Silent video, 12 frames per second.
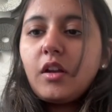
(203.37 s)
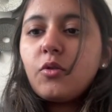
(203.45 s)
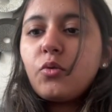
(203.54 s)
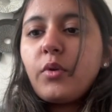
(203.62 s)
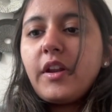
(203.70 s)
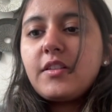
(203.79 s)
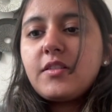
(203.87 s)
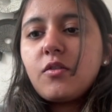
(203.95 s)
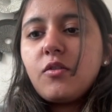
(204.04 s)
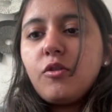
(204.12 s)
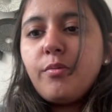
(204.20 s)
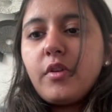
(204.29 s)

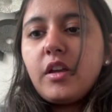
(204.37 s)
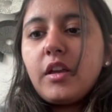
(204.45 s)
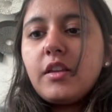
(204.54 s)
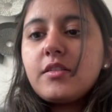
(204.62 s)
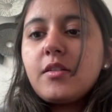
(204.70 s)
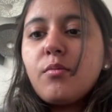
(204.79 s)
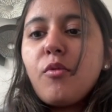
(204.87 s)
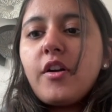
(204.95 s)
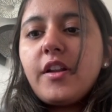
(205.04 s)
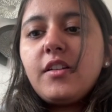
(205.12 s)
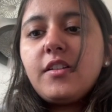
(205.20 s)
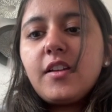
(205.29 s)
Gradescope is a
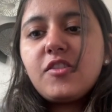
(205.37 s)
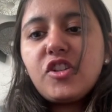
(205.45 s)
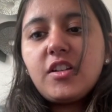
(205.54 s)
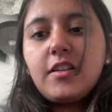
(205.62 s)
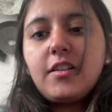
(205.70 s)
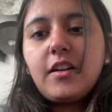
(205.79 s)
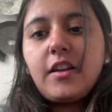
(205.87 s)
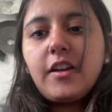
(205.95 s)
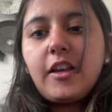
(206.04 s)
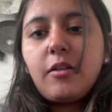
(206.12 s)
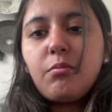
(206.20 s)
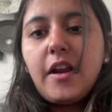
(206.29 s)
modern digital
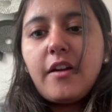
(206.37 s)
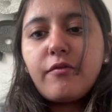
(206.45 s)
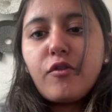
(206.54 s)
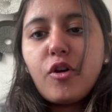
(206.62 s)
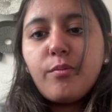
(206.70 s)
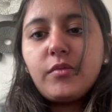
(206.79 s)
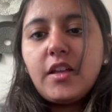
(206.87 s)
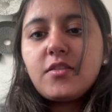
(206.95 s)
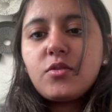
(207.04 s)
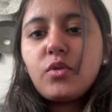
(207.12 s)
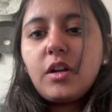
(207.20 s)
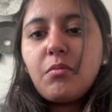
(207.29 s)
grading platform that
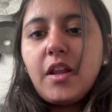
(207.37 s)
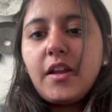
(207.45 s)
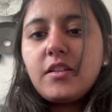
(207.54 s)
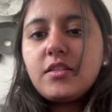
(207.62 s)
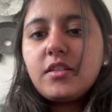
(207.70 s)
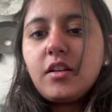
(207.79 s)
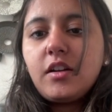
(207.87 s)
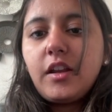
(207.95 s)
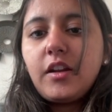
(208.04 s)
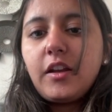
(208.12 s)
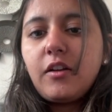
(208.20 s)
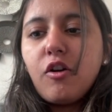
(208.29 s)
streamlines the
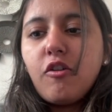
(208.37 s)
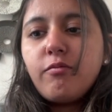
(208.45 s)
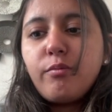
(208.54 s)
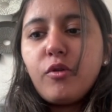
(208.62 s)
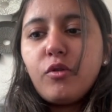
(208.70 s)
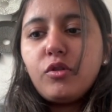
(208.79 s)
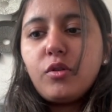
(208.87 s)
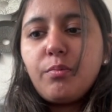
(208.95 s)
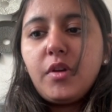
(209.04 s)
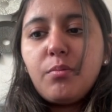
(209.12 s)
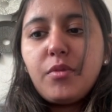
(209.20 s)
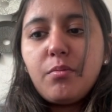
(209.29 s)
grading of both
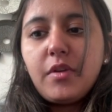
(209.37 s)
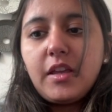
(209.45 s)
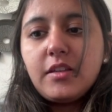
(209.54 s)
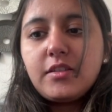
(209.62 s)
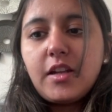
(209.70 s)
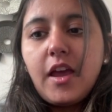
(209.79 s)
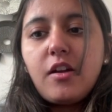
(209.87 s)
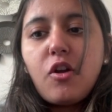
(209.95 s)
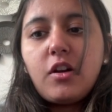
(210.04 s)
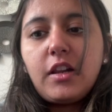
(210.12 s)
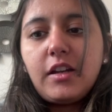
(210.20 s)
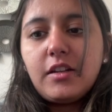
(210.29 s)
paper-based and
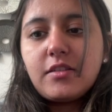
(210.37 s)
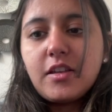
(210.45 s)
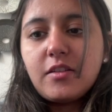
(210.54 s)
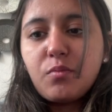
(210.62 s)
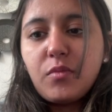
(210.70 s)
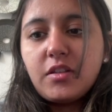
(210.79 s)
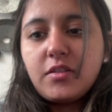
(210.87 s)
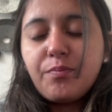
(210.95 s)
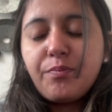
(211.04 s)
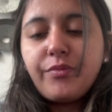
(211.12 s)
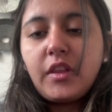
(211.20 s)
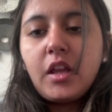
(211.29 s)
online assessments.
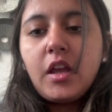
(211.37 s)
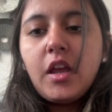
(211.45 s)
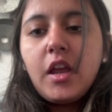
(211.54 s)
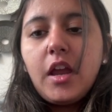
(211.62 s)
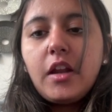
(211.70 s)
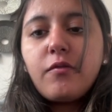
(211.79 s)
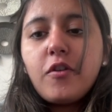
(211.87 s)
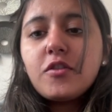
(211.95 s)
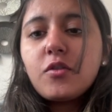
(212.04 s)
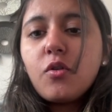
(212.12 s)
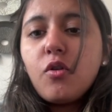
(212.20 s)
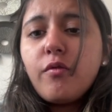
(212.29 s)
It was
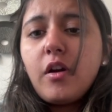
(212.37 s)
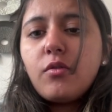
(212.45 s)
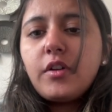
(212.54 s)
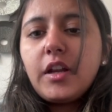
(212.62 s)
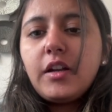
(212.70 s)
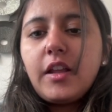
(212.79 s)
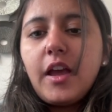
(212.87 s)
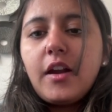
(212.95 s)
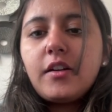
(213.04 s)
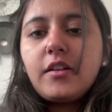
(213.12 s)
co-founded at